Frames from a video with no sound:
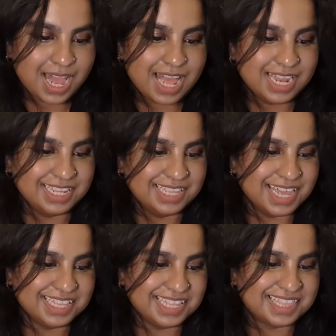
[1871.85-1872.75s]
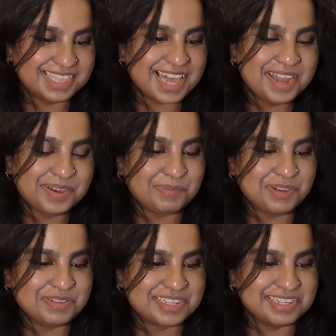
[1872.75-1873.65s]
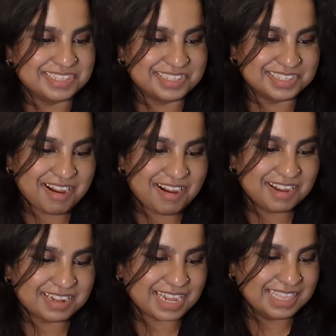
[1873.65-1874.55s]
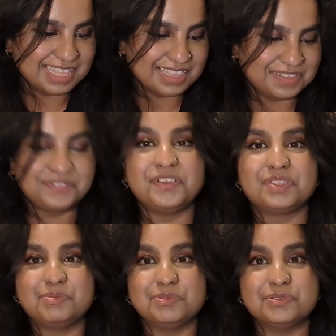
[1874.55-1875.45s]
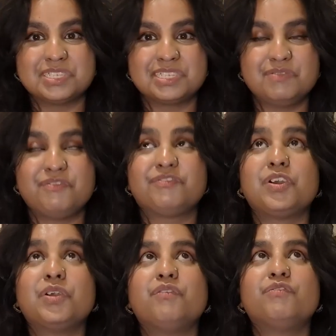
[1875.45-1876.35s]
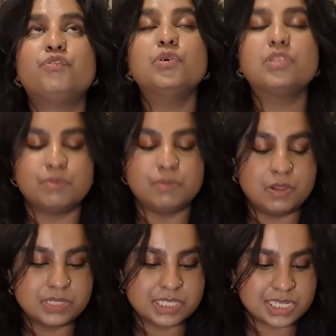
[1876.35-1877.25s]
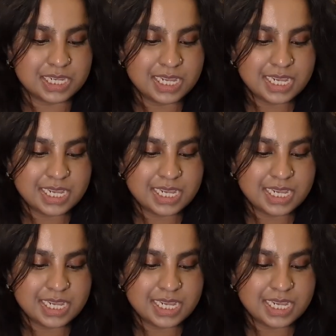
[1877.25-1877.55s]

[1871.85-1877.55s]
and then the third most is dark, and then the fourth most